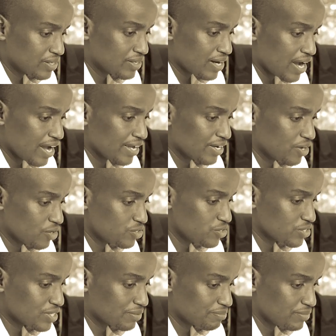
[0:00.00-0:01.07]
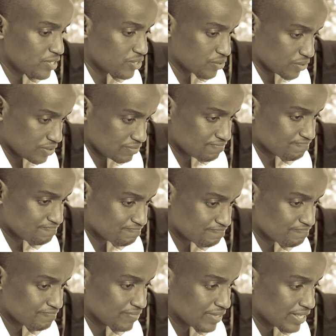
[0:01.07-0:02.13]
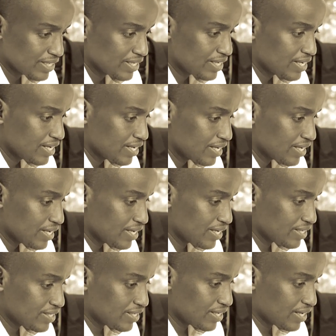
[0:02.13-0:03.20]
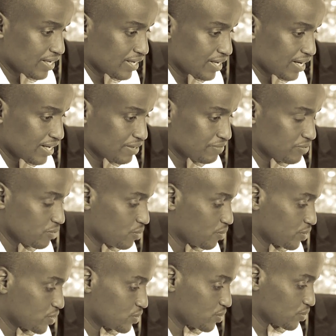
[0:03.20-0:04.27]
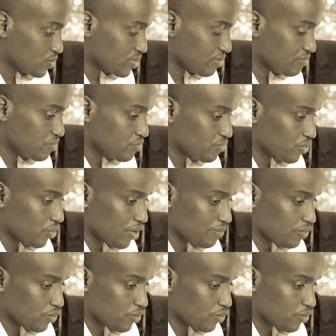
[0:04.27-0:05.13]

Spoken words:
I got your submission and I had a few questions, a few follow-up